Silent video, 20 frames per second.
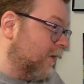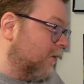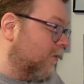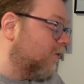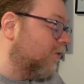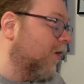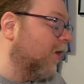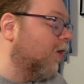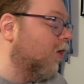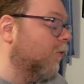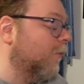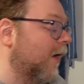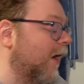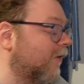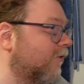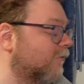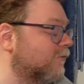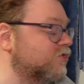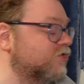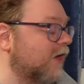Suckled
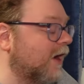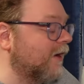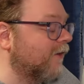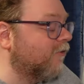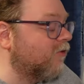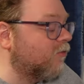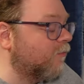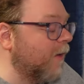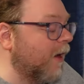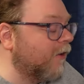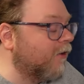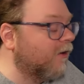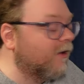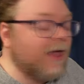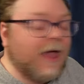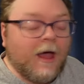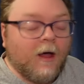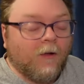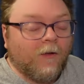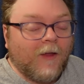by some giant spider
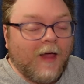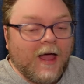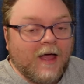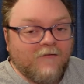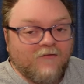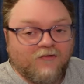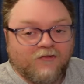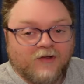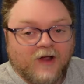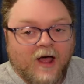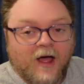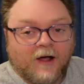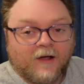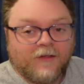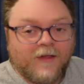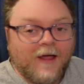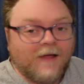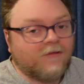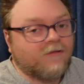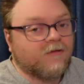cow livestock.
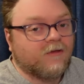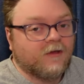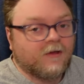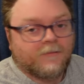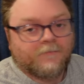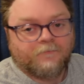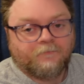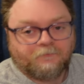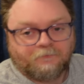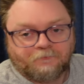That's a